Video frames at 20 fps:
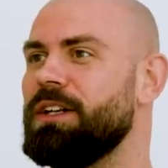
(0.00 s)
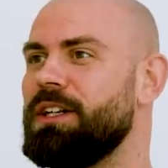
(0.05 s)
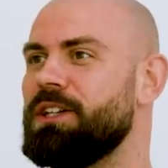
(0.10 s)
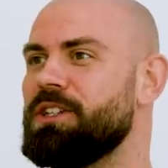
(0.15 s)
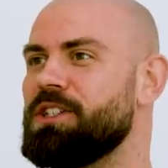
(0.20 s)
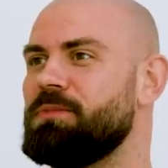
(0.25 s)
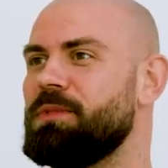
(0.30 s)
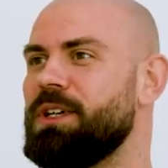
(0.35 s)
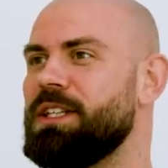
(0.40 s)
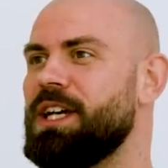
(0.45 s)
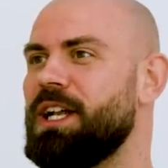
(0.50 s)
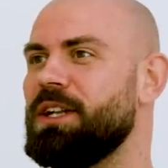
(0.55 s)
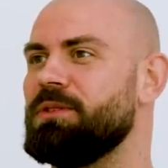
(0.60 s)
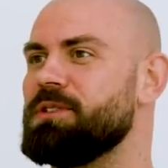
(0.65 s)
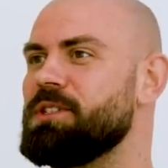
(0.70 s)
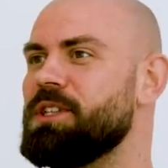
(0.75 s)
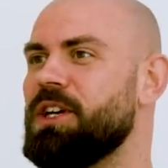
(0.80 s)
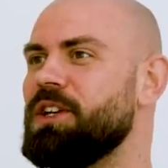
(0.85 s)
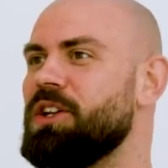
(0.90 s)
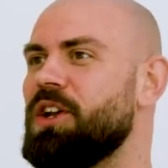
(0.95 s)
Nelson Mandela
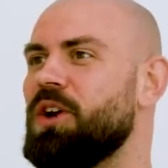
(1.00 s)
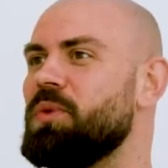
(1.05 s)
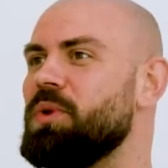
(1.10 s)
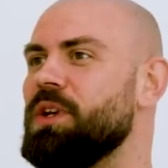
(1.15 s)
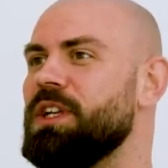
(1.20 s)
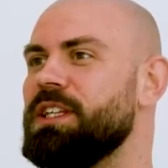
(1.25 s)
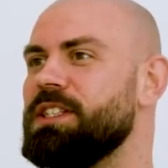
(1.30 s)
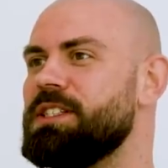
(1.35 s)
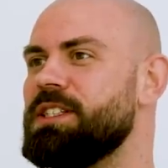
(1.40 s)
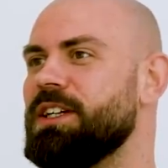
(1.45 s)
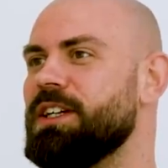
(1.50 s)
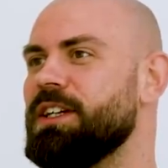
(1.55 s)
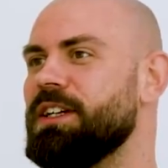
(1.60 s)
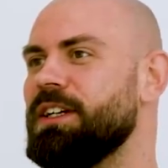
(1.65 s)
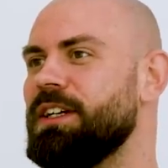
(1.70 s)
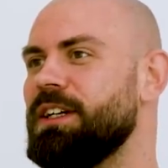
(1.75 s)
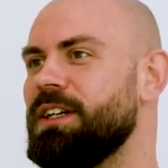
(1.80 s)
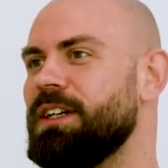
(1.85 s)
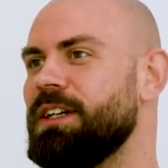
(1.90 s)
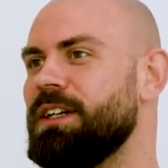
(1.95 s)
was like, no, we need
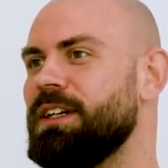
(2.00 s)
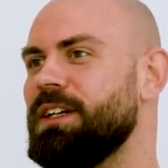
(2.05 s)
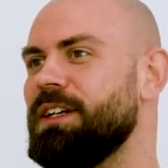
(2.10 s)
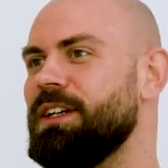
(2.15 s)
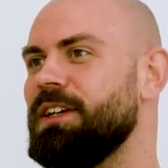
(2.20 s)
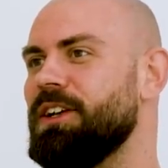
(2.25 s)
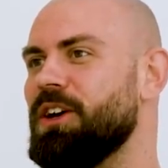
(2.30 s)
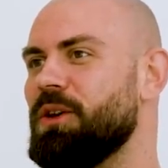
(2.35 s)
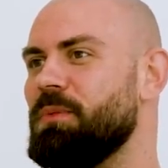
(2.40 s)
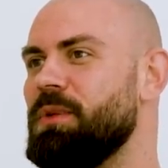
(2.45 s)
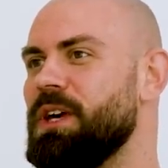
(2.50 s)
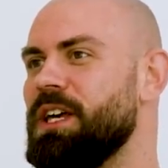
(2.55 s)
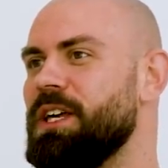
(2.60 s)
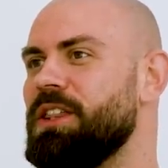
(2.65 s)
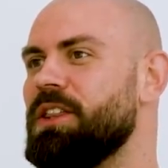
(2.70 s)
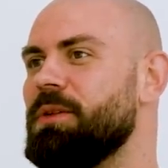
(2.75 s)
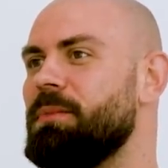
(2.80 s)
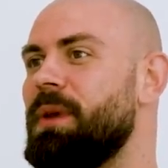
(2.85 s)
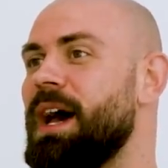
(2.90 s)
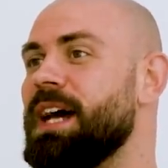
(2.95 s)
to, you know,
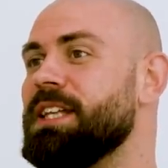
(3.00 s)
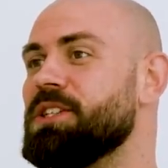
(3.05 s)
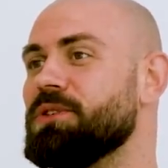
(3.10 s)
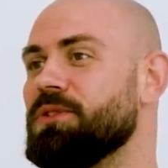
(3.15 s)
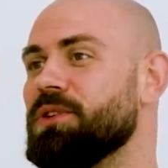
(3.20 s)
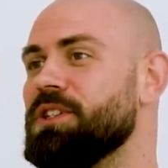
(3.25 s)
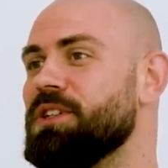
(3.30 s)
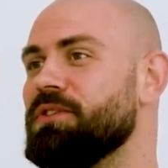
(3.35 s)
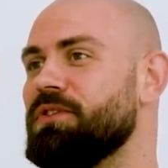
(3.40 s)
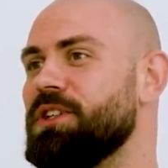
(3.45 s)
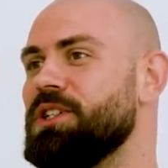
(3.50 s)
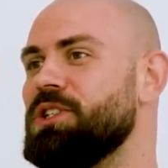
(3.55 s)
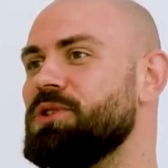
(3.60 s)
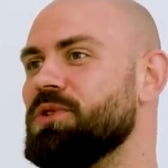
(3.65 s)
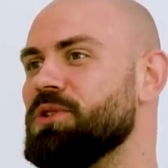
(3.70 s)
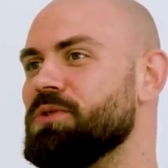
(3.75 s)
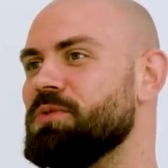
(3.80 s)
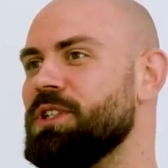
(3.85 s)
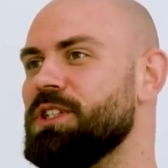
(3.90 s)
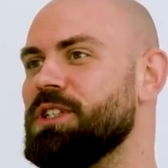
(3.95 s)
be the better
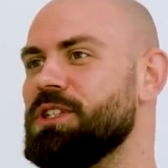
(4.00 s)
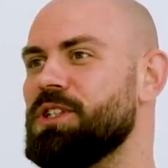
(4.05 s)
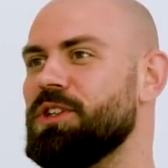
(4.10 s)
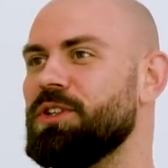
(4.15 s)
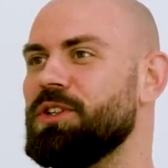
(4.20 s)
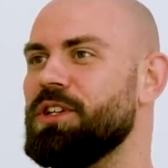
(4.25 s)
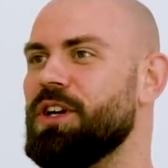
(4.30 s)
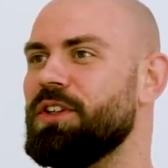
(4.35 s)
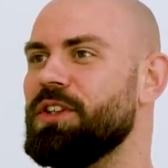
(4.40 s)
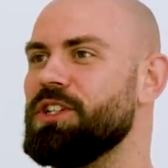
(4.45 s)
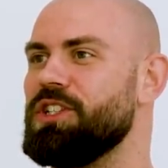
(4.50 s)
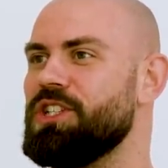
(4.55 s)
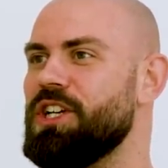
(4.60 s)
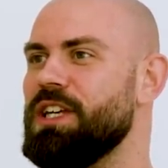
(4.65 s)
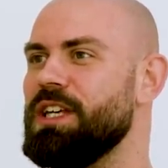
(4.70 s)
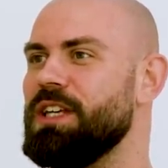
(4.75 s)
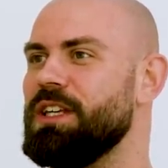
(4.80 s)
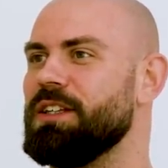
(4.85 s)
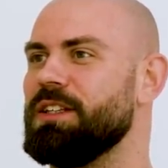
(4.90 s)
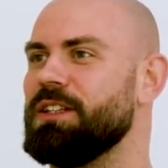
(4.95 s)
individuals. We need to turn the other
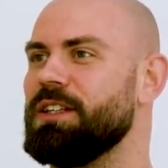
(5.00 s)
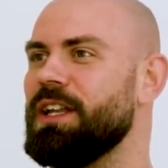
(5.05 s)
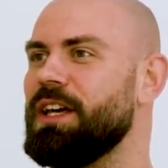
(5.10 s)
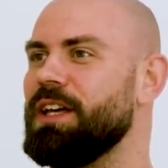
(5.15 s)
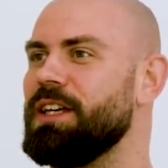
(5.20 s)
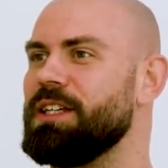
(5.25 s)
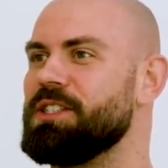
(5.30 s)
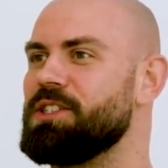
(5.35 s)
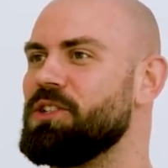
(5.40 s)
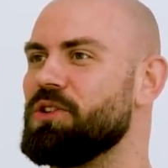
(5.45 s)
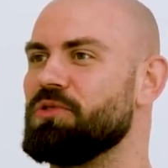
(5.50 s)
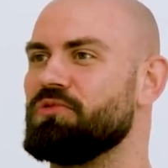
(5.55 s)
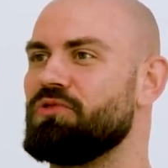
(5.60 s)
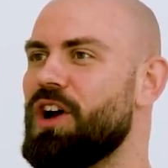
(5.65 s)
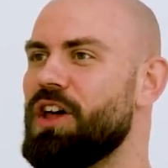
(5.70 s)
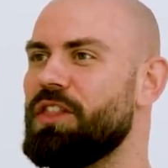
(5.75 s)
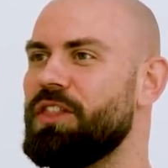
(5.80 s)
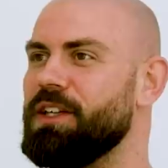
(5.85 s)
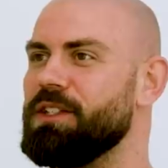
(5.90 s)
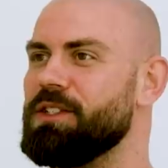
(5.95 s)
cheek, and like it's not the
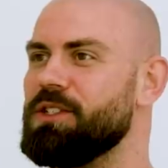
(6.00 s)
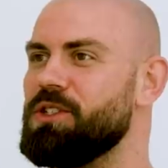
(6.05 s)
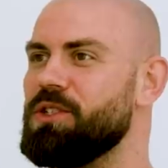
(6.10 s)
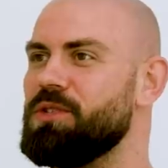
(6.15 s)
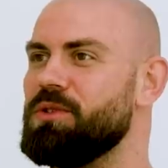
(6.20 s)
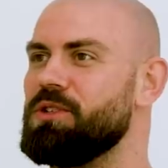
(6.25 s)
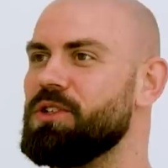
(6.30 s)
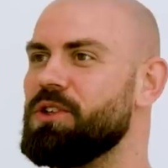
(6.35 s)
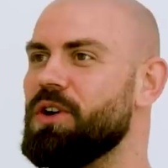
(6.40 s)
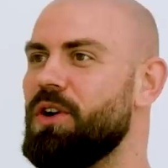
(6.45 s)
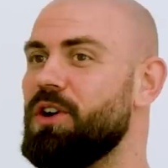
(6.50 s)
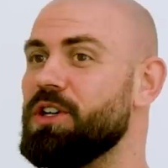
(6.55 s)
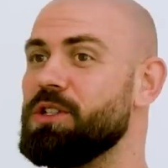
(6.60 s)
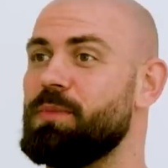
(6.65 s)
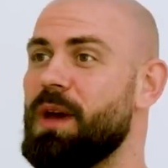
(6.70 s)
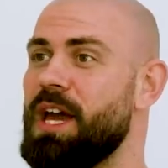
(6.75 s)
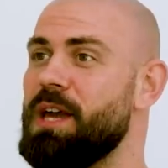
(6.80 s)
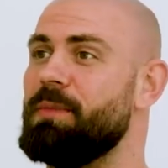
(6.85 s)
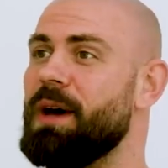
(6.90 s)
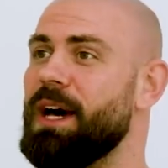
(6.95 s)
right thing to do to go, oh,
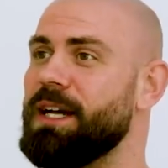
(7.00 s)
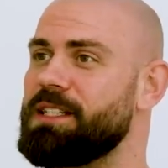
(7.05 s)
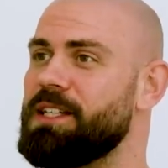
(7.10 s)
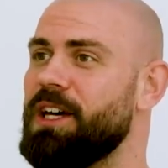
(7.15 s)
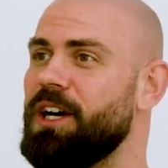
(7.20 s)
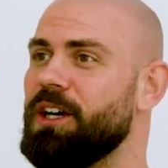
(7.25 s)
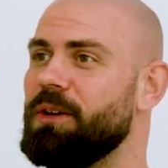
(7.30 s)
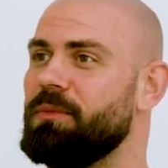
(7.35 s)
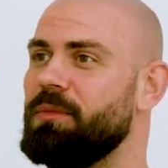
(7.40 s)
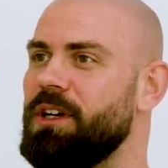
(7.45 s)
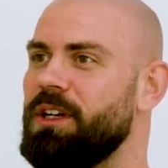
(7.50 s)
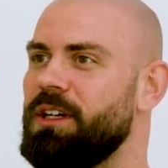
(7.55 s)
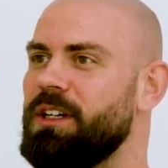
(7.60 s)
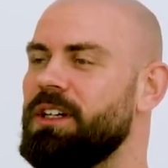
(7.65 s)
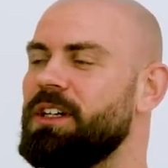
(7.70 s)
it's payback time.